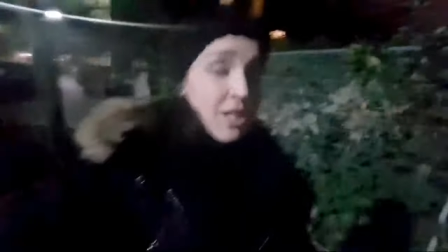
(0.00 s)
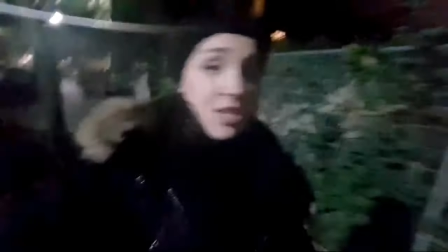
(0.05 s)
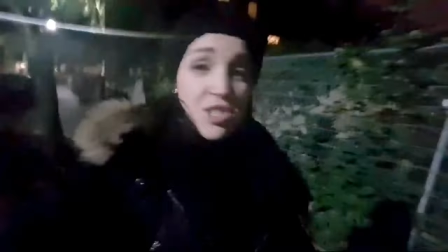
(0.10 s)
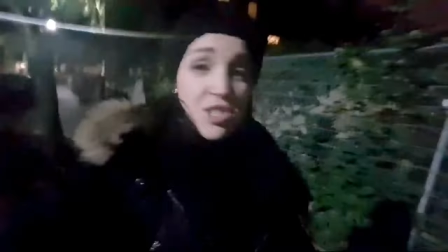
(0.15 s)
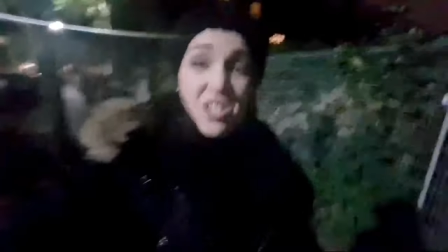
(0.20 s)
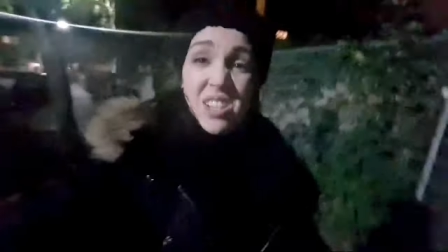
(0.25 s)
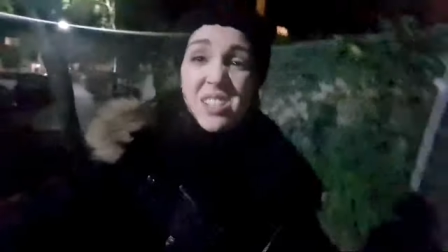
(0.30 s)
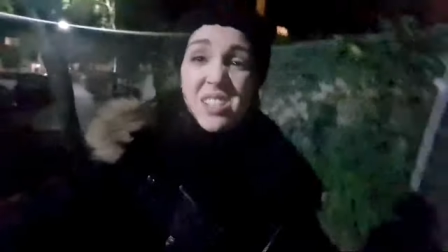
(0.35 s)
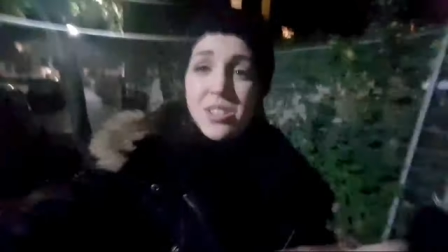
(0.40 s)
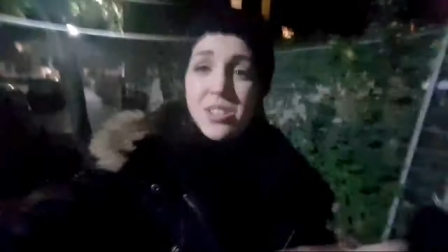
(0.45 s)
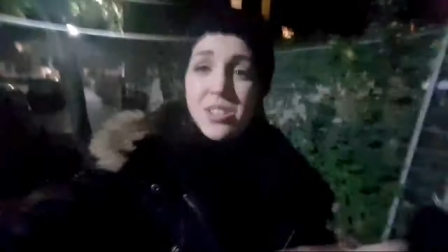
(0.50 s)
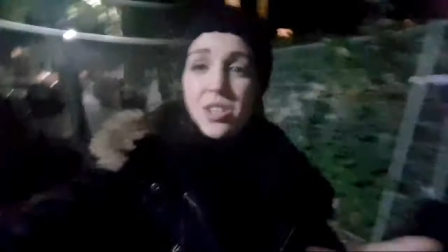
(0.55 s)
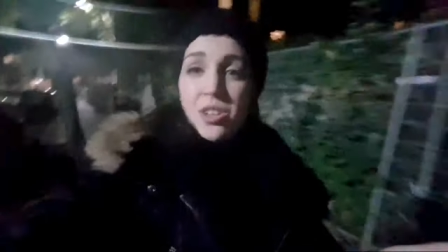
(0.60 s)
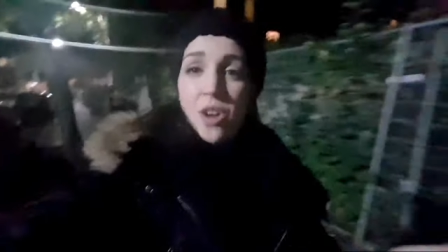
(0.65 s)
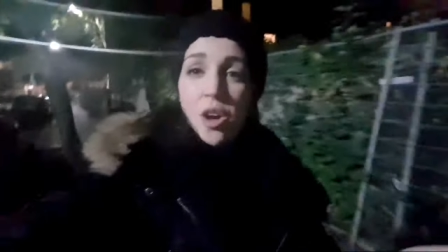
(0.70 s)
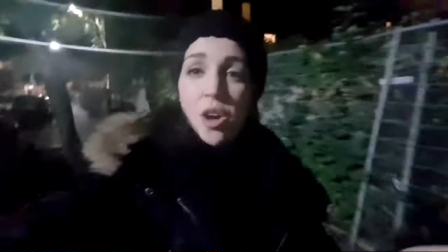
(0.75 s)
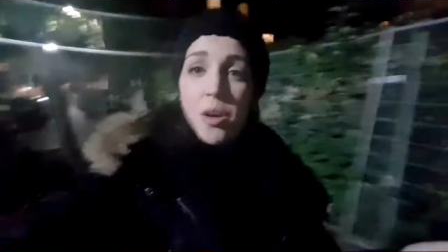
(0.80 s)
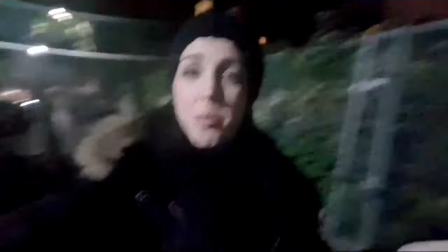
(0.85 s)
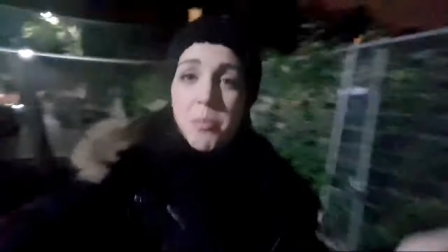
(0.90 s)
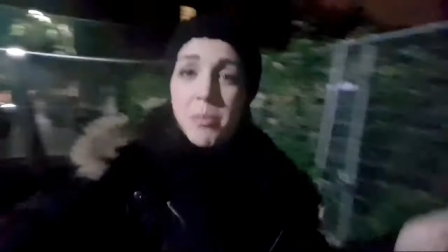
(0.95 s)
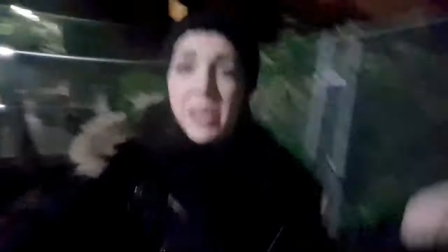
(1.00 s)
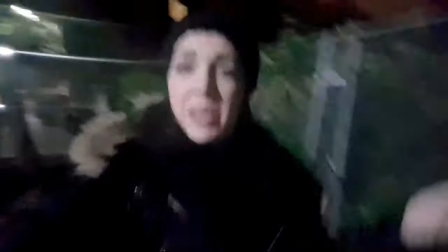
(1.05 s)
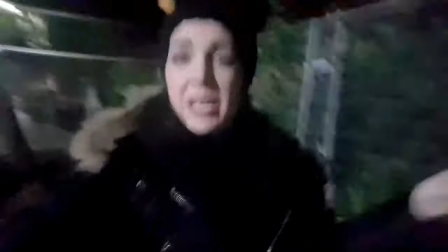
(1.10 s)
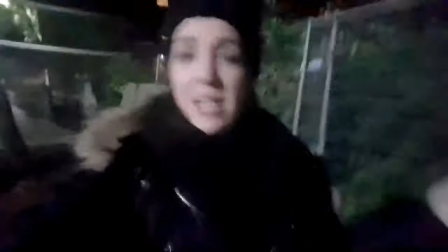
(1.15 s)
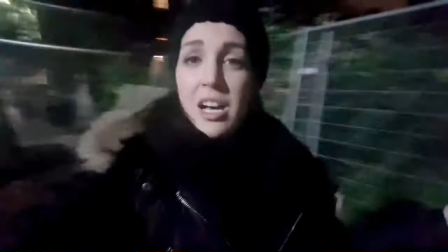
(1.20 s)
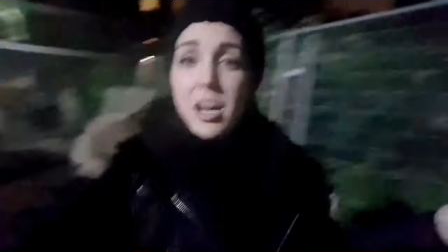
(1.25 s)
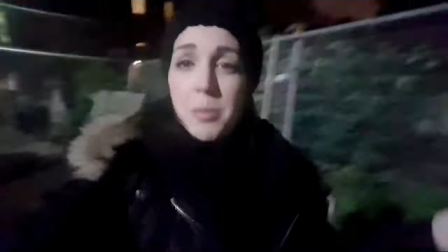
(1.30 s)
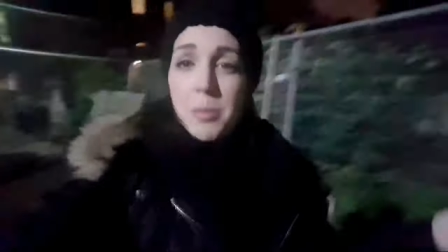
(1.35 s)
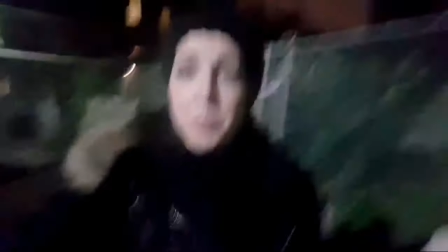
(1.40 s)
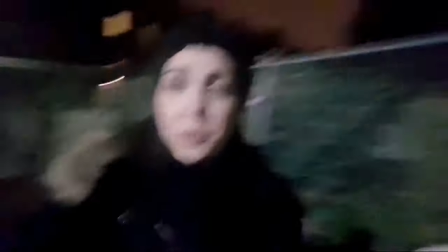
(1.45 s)
just, you know,
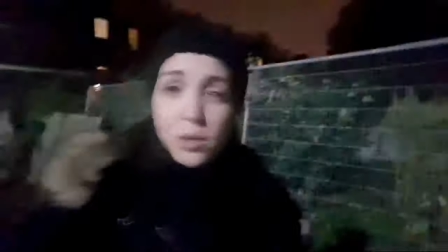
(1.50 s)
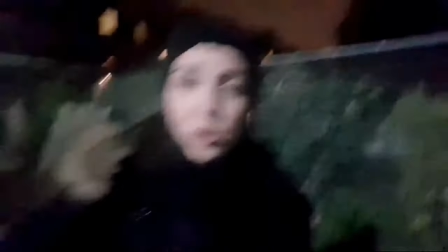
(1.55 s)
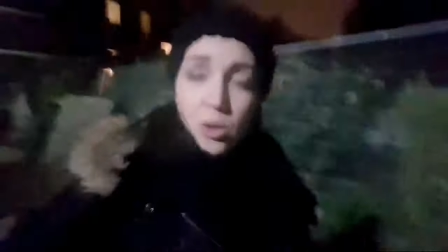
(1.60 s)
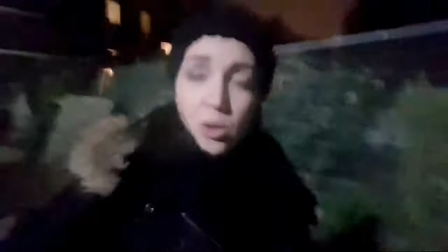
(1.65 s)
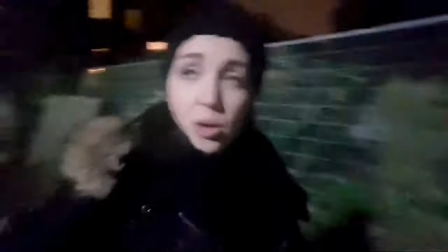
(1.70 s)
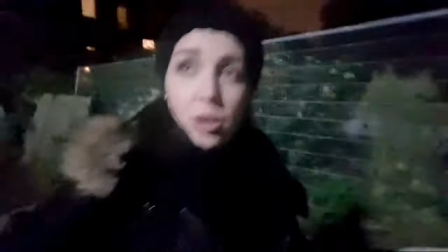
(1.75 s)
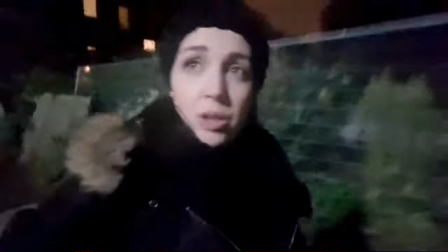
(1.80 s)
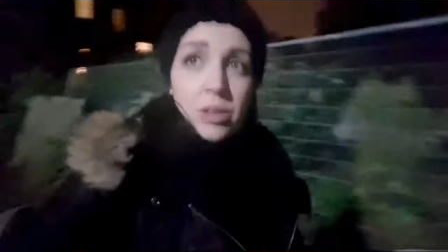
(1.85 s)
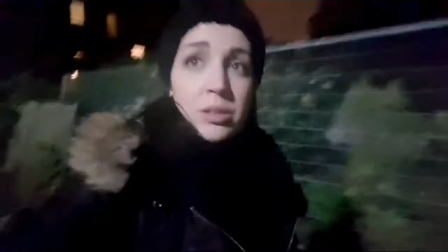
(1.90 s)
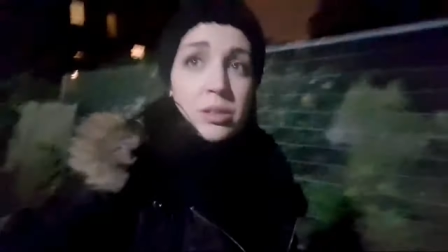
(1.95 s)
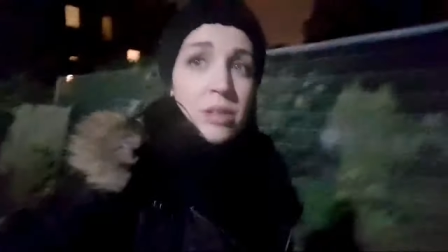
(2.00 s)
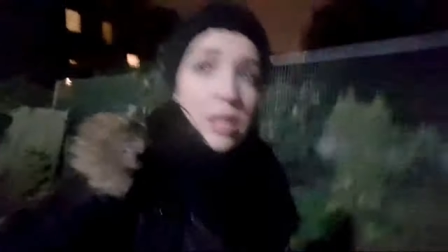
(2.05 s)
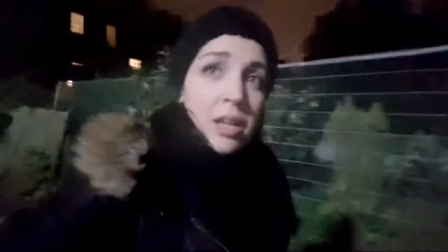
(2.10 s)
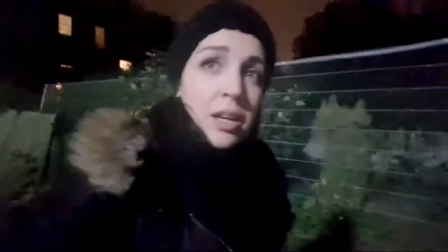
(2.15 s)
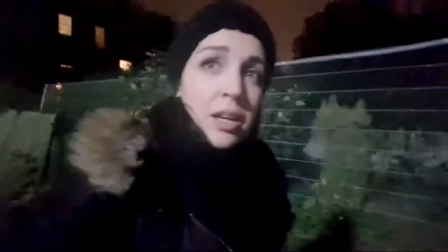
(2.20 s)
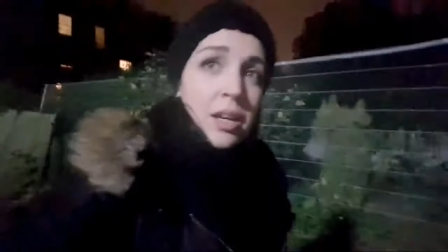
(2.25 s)
make up your own